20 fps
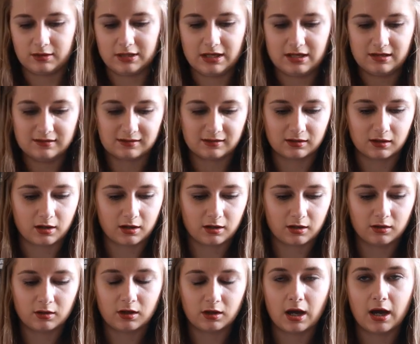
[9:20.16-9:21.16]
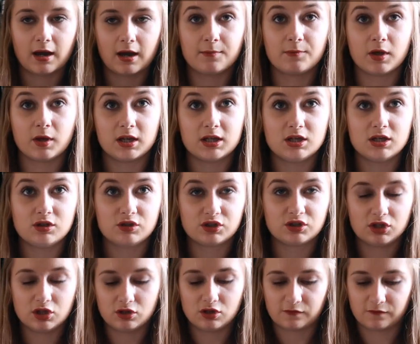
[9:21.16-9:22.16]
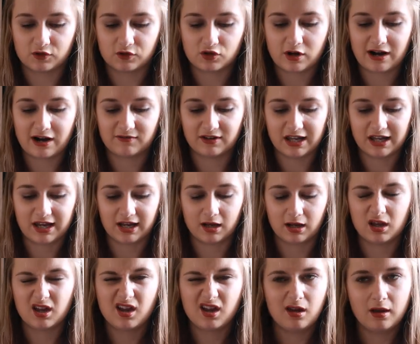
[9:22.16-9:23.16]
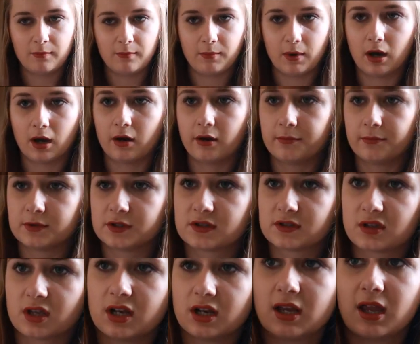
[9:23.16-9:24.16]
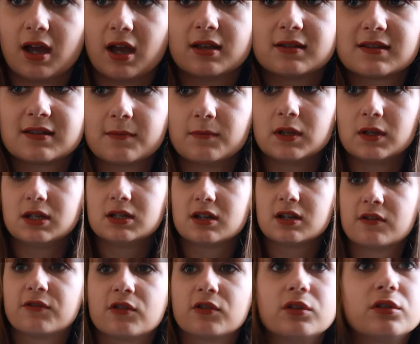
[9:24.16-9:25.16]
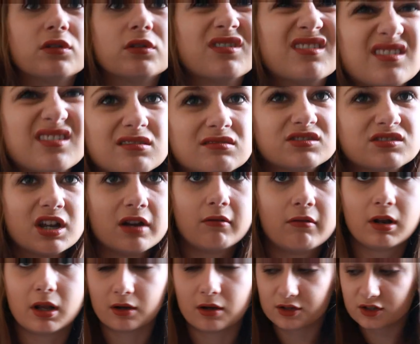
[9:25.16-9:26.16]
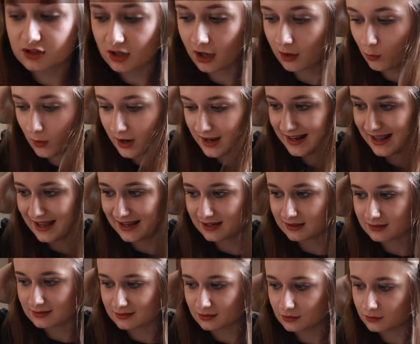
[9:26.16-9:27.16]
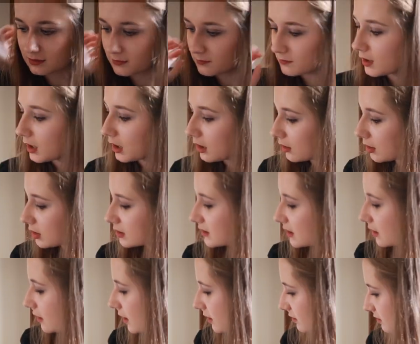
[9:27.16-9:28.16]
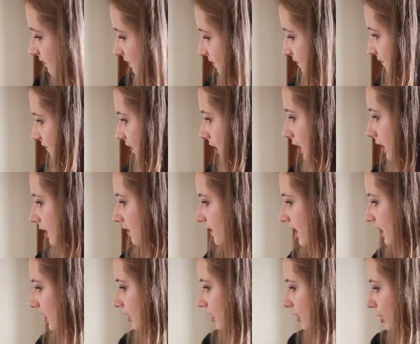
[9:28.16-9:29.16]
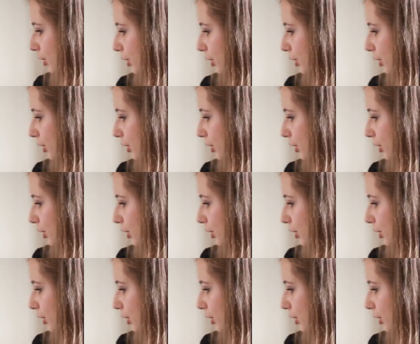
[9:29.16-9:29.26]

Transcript: years ago, that I used to use for traveling, but I'm just gonna get something different, or generally I'll just like wear leggings or something, so that's fine. They're gonna